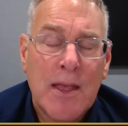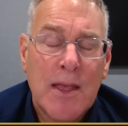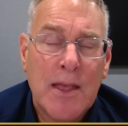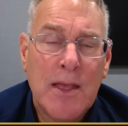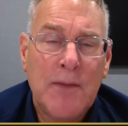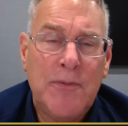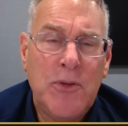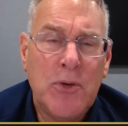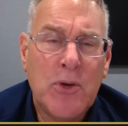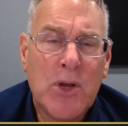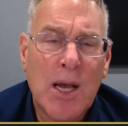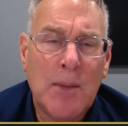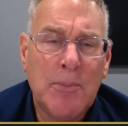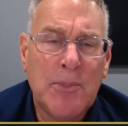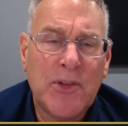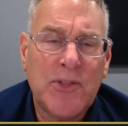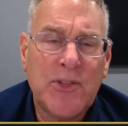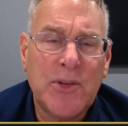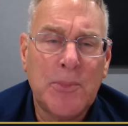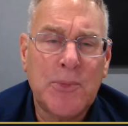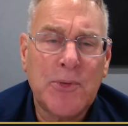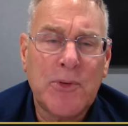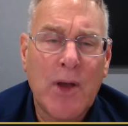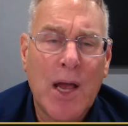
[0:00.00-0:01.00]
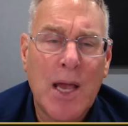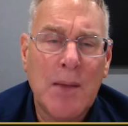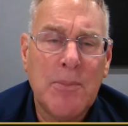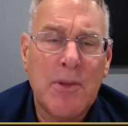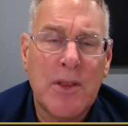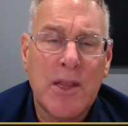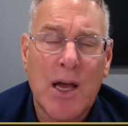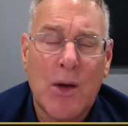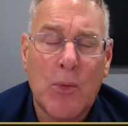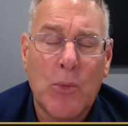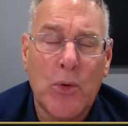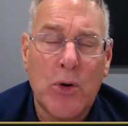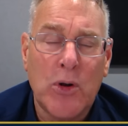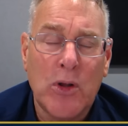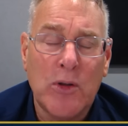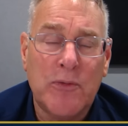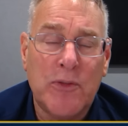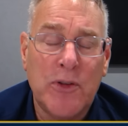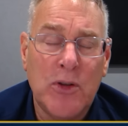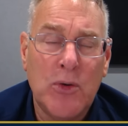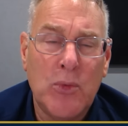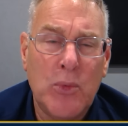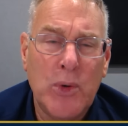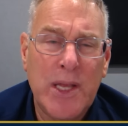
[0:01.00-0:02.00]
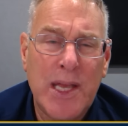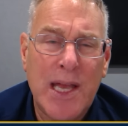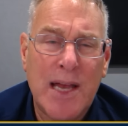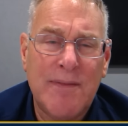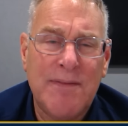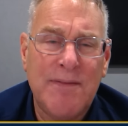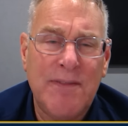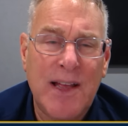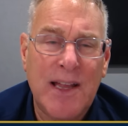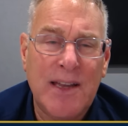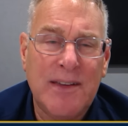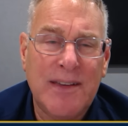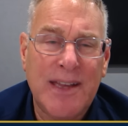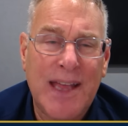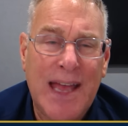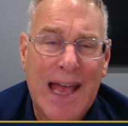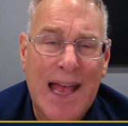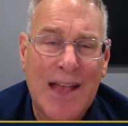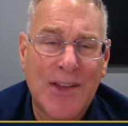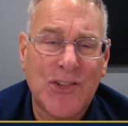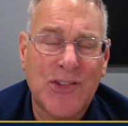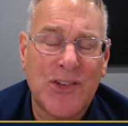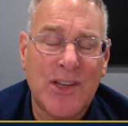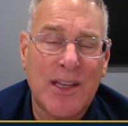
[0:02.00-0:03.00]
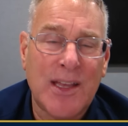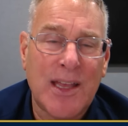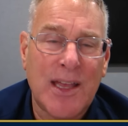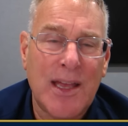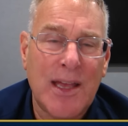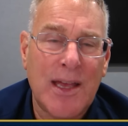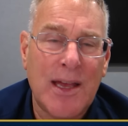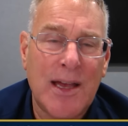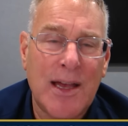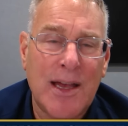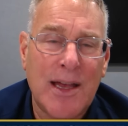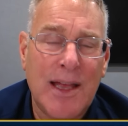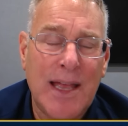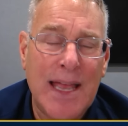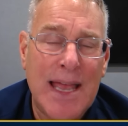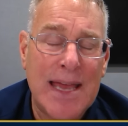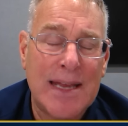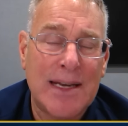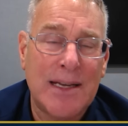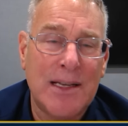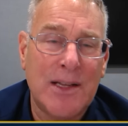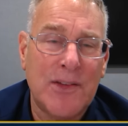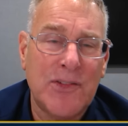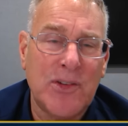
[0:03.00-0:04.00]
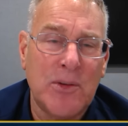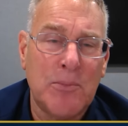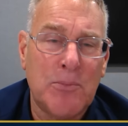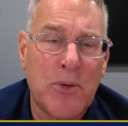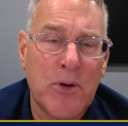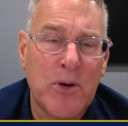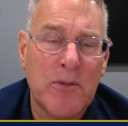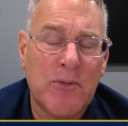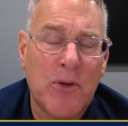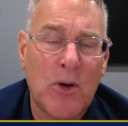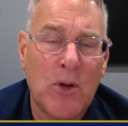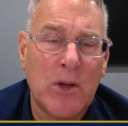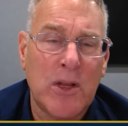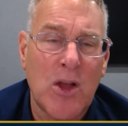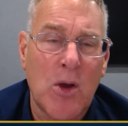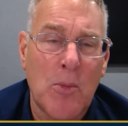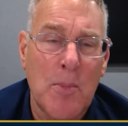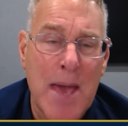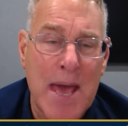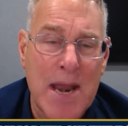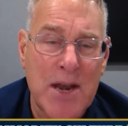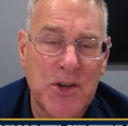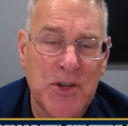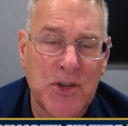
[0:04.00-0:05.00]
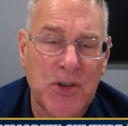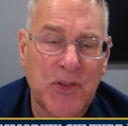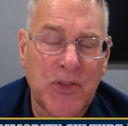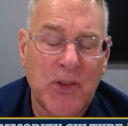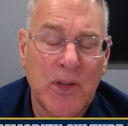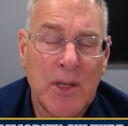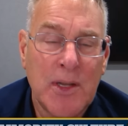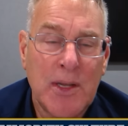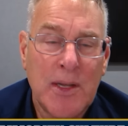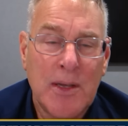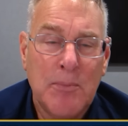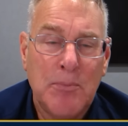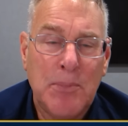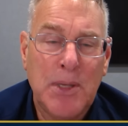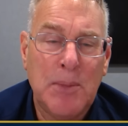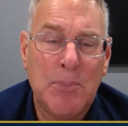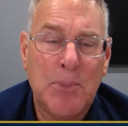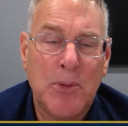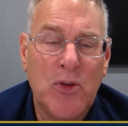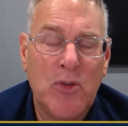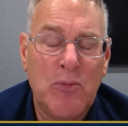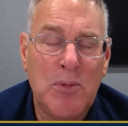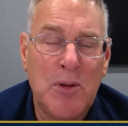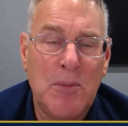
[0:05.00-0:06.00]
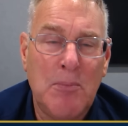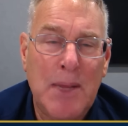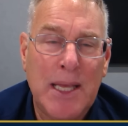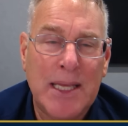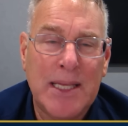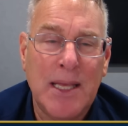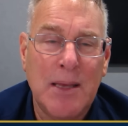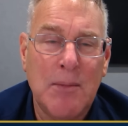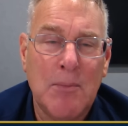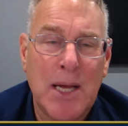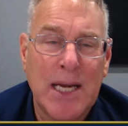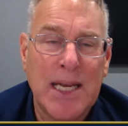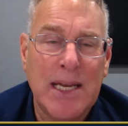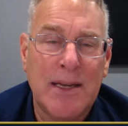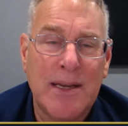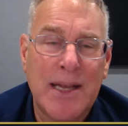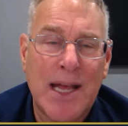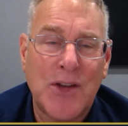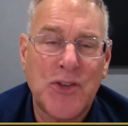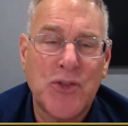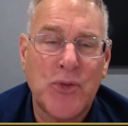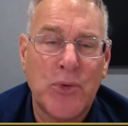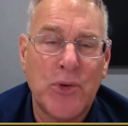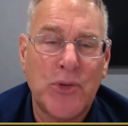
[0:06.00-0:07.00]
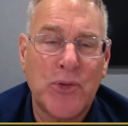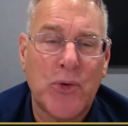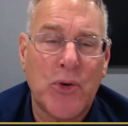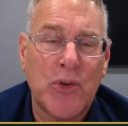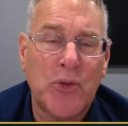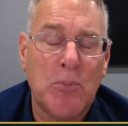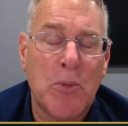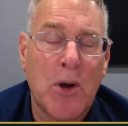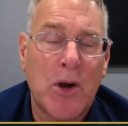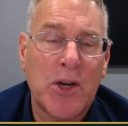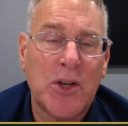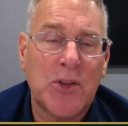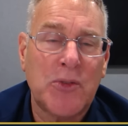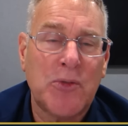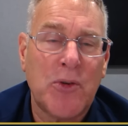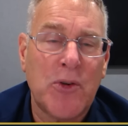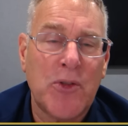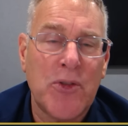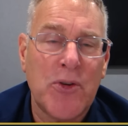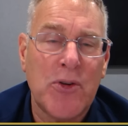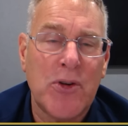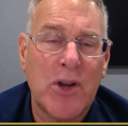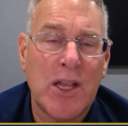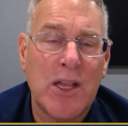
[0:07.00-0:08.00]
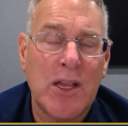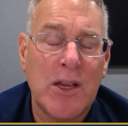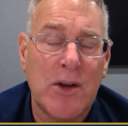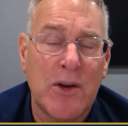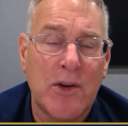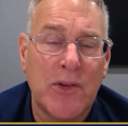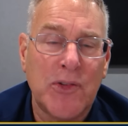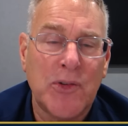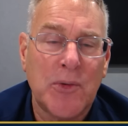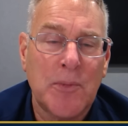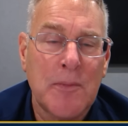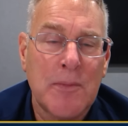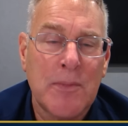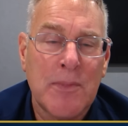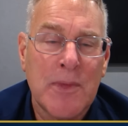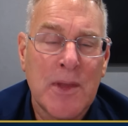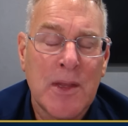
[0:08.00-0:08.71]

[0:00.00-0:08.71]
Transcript: If you come to subscribe to that worldview, we have fantastic uh, analysts and portfolio managers, people who've been making money in natural resource markets for 30 years.